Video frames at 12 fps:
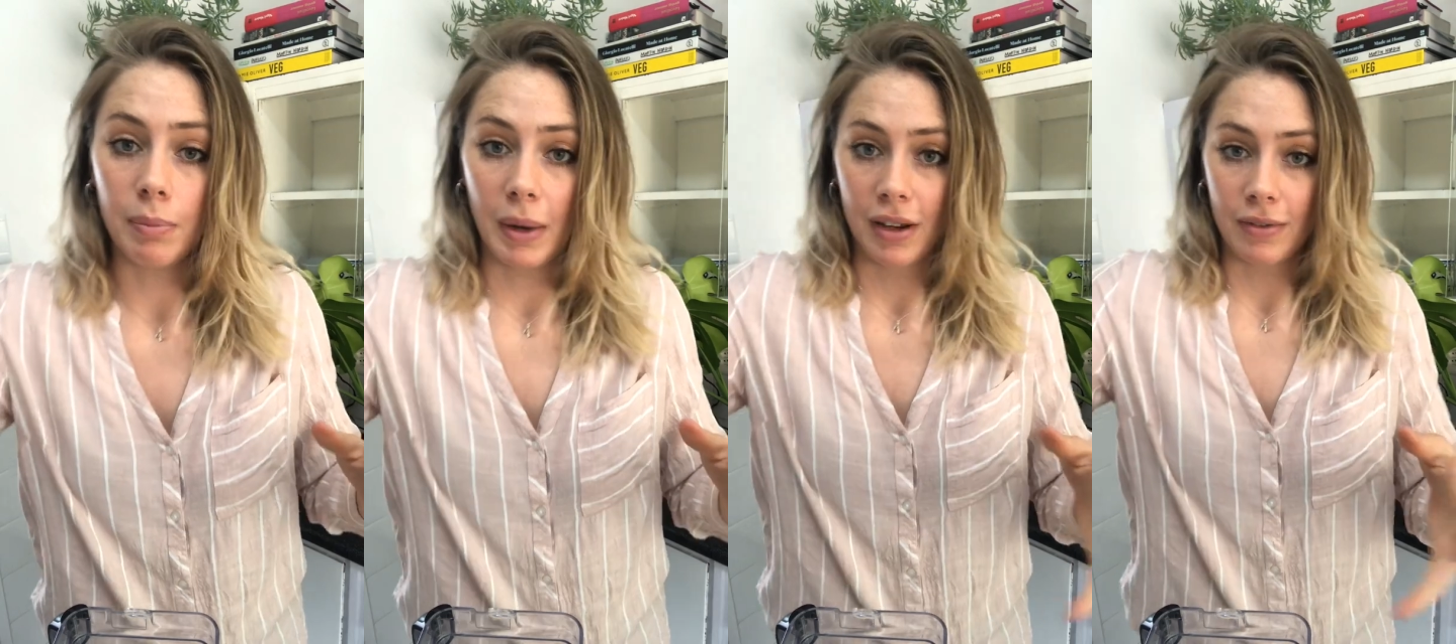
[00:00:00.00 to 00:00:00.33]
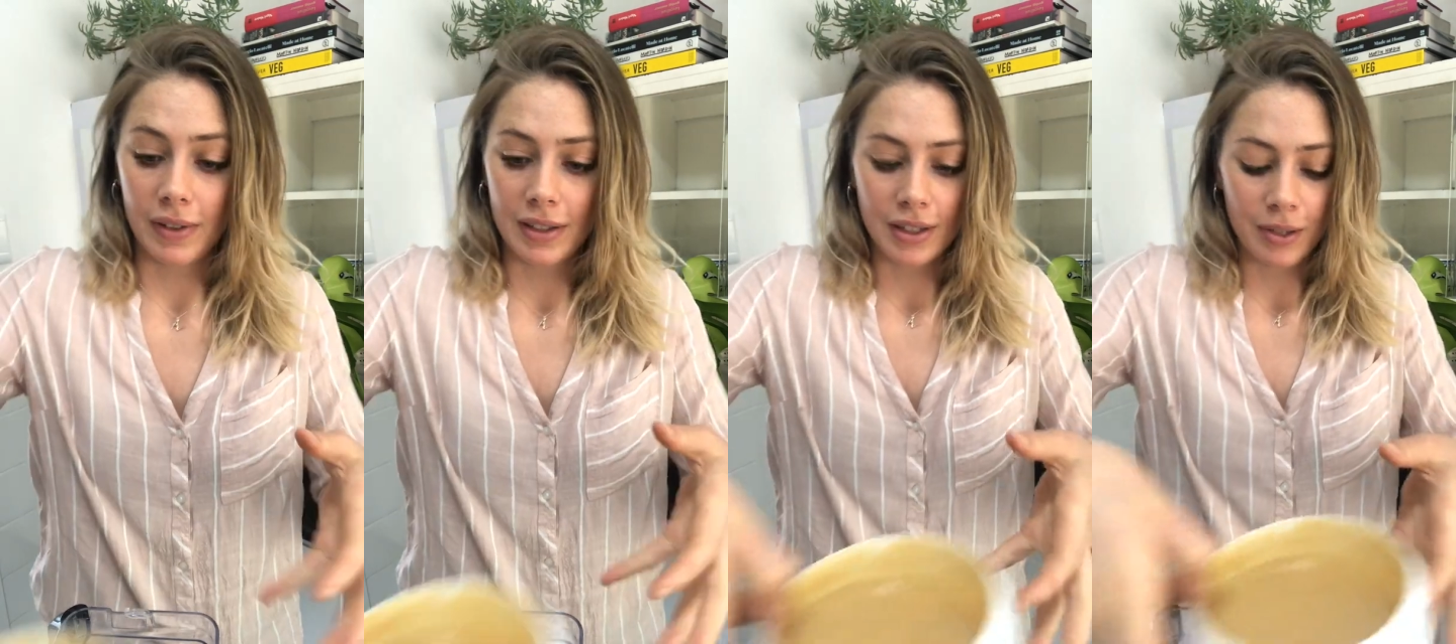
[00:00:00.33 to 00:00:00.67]

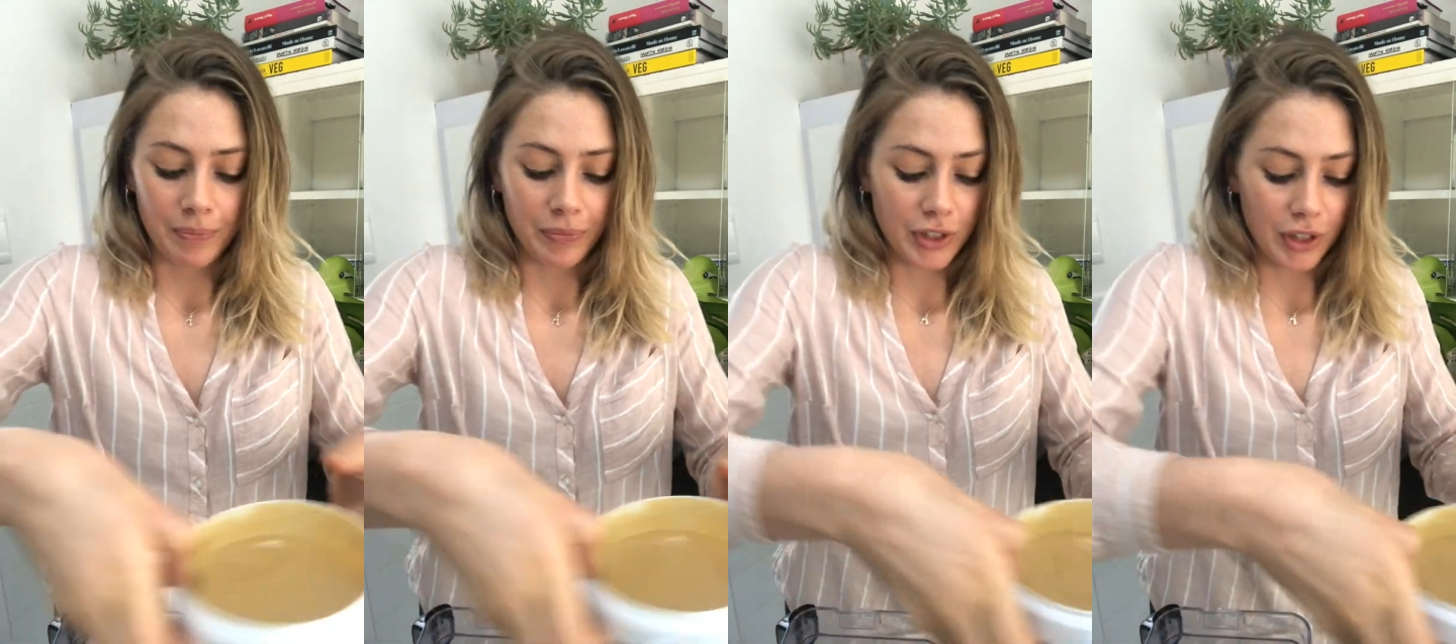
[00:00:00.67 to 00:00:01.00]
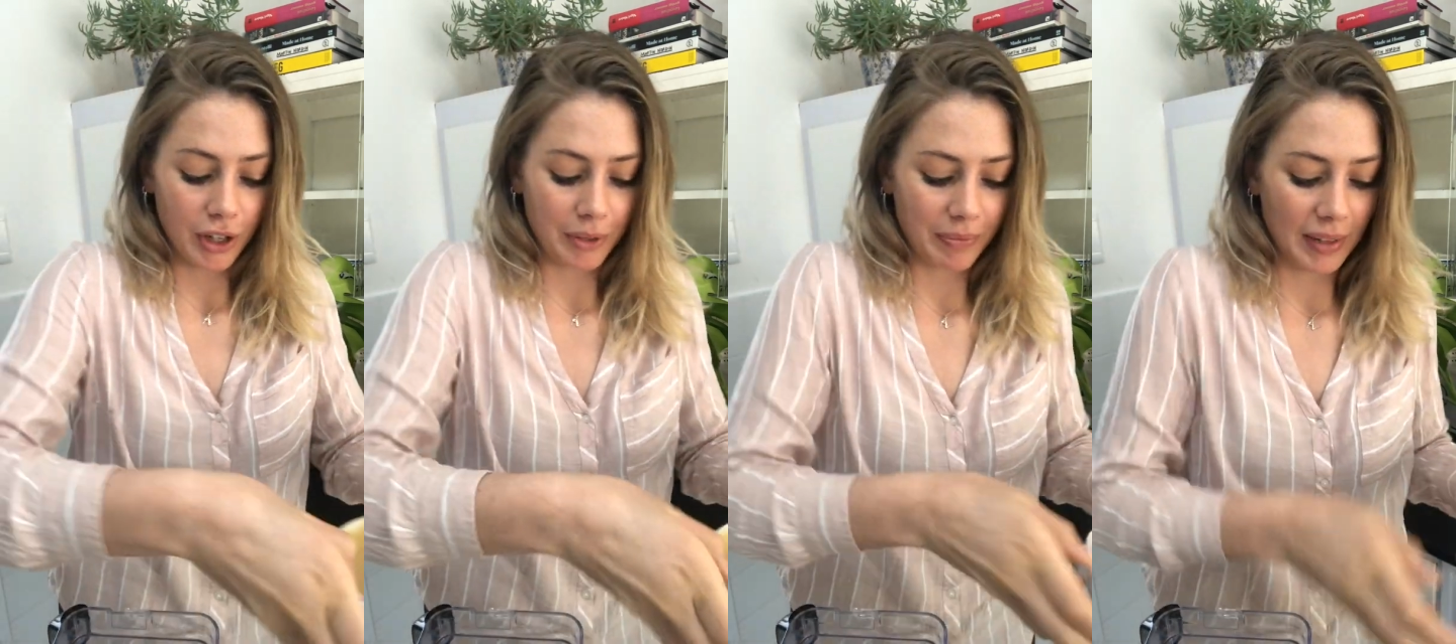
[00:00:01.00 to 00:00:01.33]
benefits.
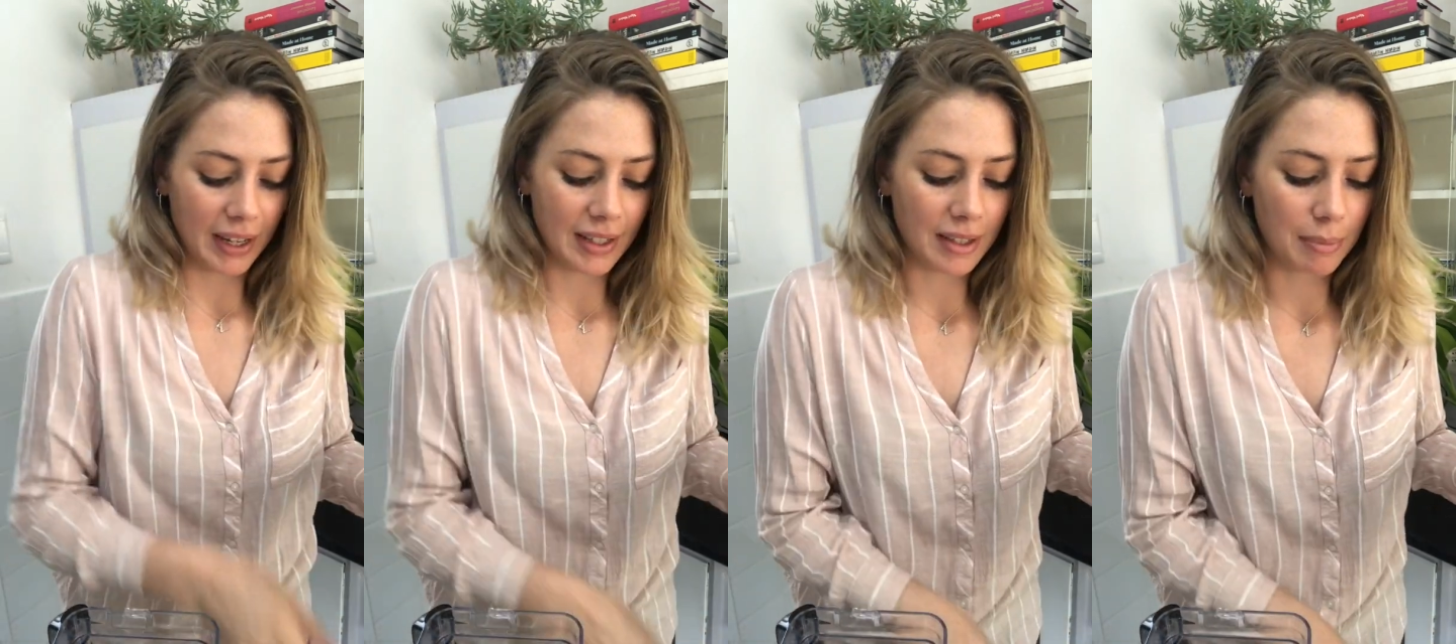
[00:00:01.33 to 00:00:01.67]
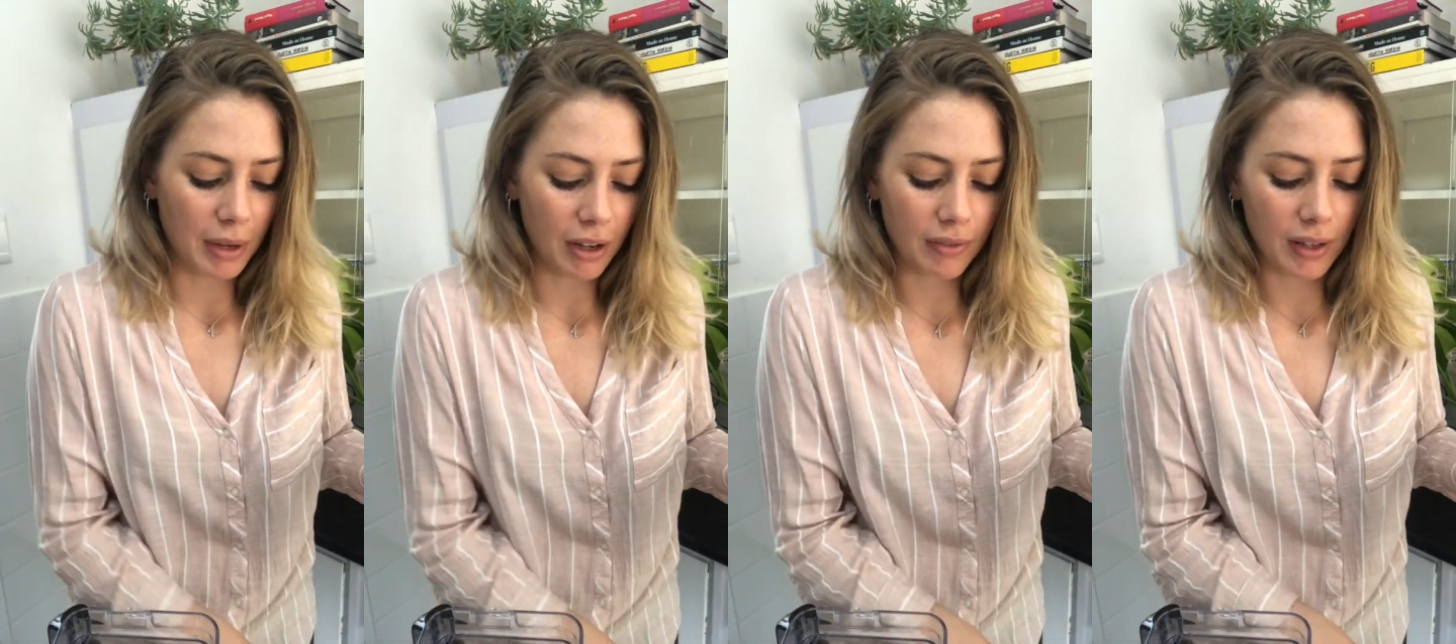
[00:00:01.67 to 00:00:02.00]
So it's a
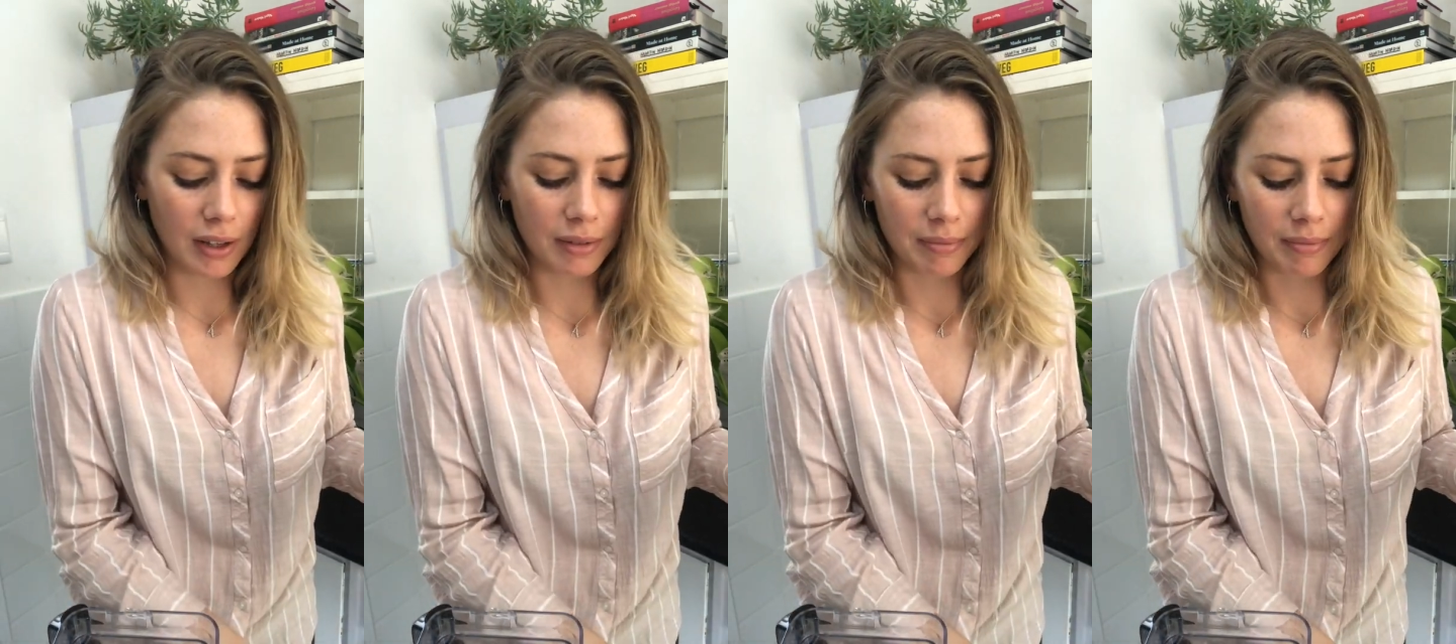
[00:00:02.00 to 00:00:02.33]
bit of a